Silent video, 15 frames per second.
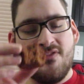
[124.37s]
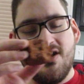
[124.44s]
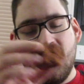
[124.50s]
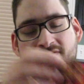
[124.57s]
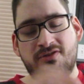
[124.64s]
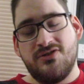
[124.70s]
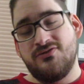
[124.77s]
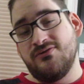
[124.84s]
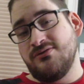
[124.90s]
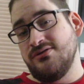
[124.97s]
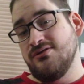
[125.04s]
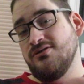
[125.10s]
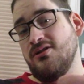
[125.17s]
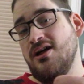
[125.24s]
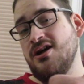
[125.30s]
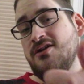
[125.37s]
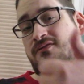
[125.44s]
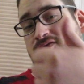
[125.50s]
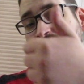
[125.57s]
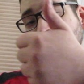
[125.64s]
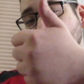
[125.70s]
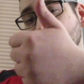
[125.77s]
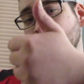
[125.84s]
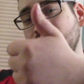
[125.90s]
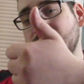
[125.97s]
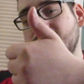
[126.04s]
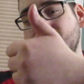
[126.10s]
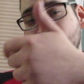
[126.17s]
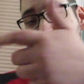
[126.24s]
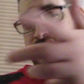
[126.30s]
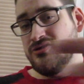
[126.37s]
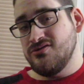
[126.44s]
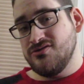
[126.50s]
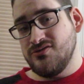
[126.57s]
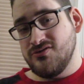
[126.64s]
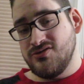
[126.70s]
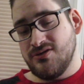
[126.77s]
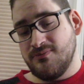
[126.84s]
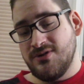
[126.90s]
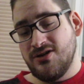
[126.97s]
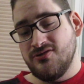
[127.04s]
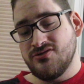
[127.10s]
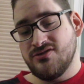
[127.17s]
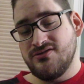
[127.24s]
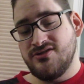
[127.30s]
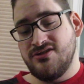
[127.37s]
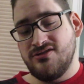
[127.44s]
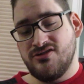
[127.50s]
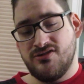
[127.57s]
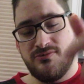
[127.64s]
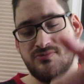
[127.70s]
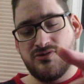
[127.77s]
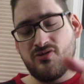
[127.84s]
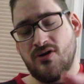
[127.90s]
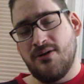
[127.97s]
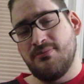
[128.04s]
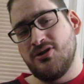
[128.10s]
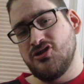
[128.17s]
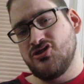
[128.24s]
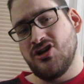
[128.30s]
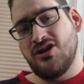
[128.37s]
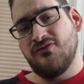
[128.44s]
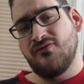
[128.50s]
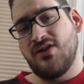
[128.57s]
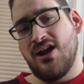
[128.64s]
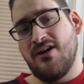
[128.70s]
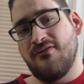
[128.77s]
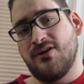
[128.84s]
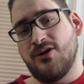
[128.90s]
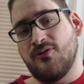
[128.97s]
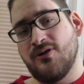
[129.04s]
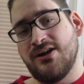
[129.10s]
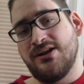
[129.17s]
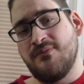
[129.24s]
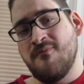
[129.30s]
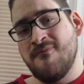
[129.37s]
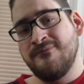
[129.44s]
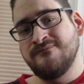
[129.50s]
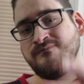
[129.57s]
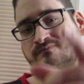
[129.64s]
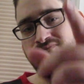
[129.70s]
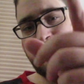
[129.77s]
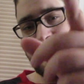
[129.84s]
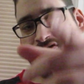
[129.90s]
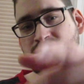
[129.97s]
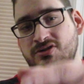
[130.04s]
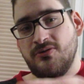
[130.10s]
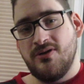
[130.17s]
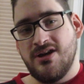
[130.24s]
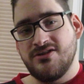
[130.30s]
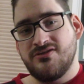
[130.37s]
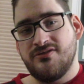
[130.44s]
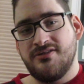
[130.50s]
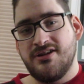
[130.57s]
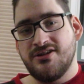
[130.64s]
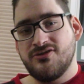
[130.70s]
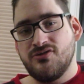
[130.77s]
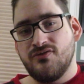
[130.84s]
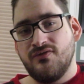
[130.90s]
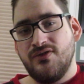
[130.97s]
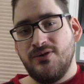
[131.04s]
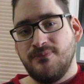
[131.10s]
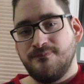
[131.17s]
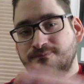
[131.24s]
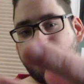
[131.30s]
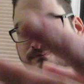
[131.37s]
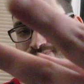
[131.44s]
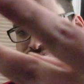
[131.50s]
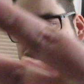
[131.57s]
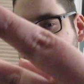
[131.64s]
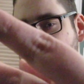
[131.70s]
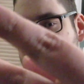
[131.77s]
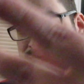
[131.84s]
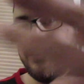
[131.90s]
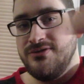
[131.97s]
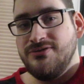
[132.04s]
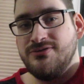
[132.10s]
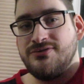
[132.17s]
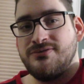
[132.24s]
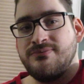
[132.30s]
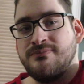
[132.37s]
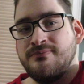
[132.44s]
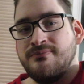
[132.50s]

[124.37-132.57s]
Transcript: Give this video a like if you enjoyed it. Share it so someone else can see it. Subscribe to the channel if you haven't already. I'll see you guys in the next review. Peace.